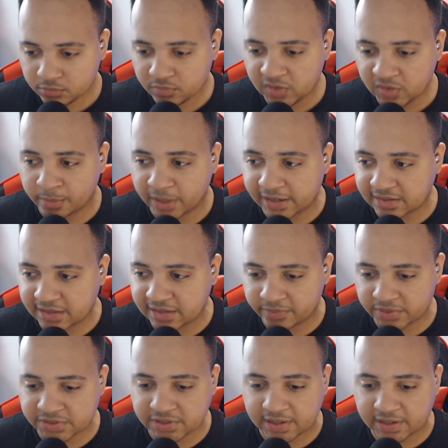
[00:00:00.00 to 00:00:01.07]
Mike
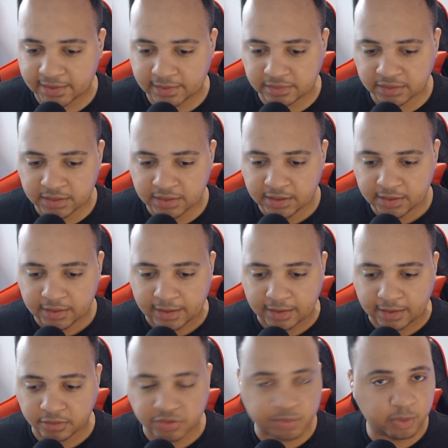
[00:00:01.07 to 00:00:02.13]
Davis side,
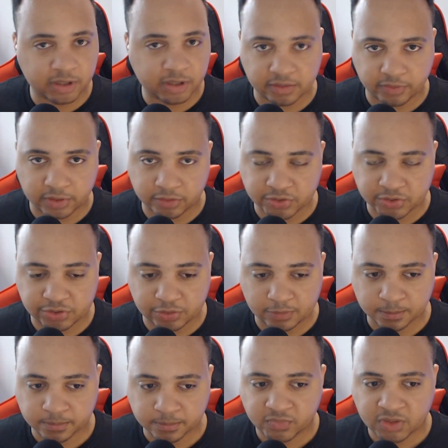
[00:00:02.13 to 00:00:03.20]
and there's plenty of others too,
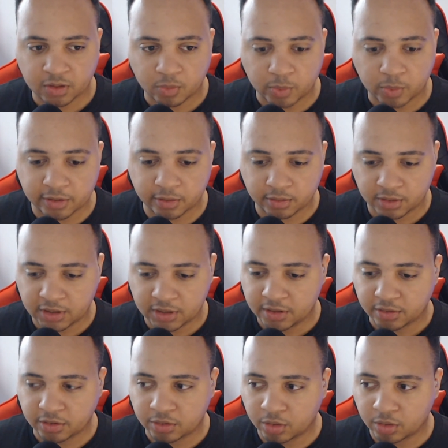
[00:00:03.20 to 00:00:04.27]
where
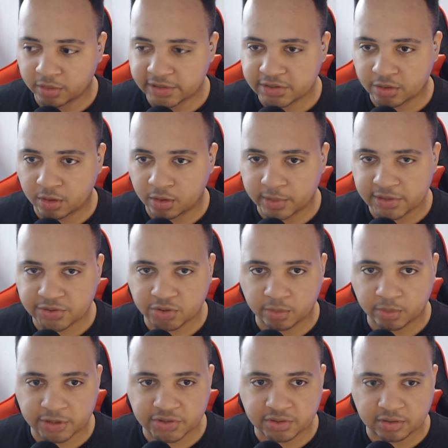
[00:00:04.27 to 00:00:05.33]
the goal isn't always so
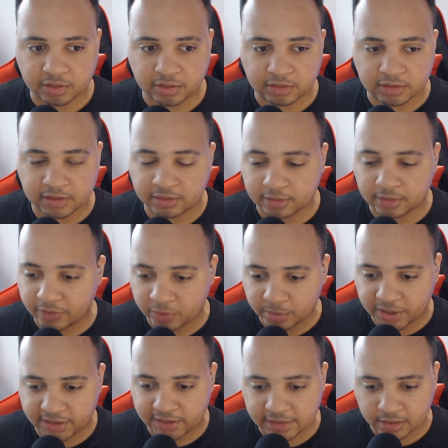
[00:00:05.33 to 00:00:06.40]
much to get
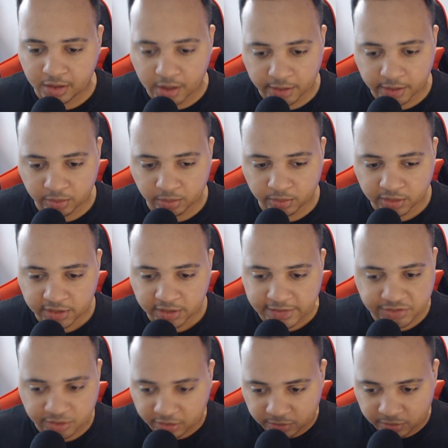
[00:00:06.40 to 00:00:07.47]
everybody in a huddle and
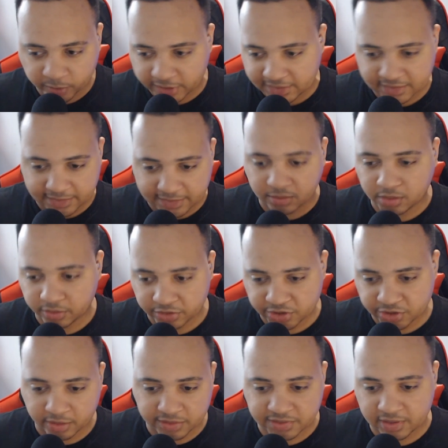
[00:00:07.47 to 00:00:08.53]
start breaking down all the
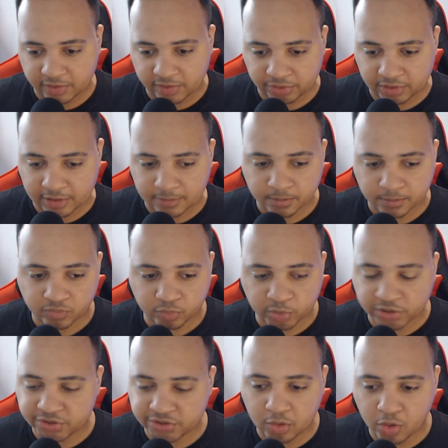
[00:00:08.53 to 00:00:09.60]
charts and everything, but
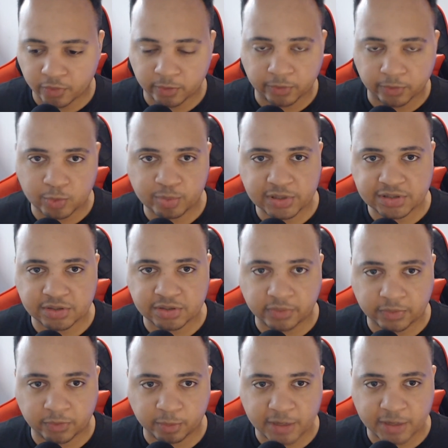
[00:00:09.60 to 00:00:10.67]
it's to go over a few pieces of
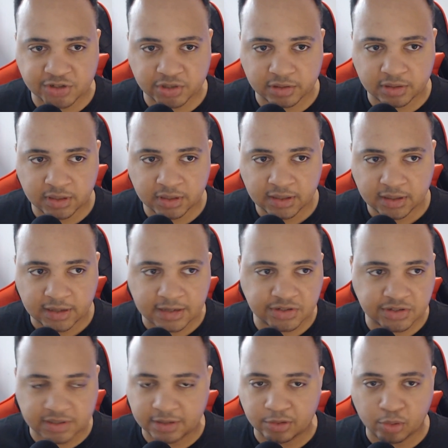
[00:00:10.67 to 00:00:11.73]
information and
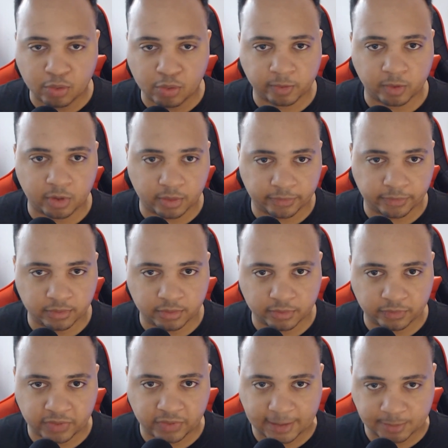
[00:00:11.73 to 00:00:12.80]
just get an overall
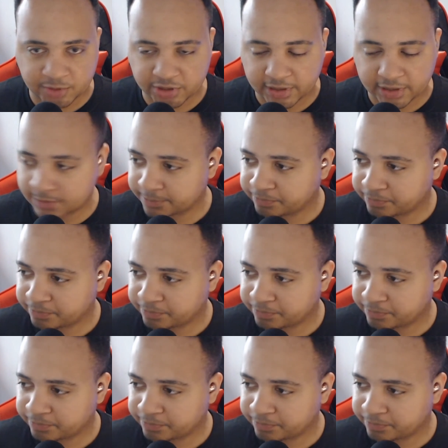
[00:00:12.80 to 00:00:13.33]
vibe check